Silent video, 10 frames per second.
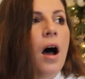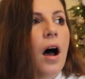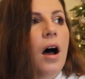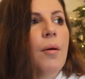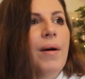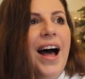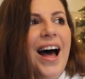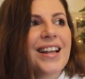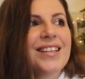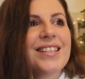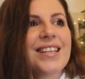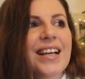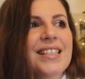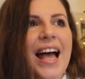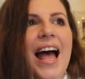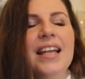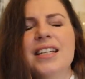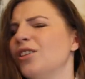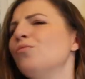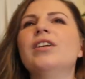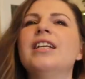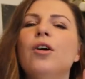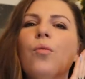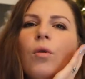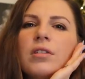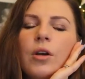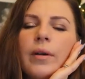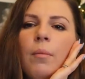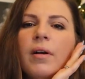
And I said, I don't really know what's going on.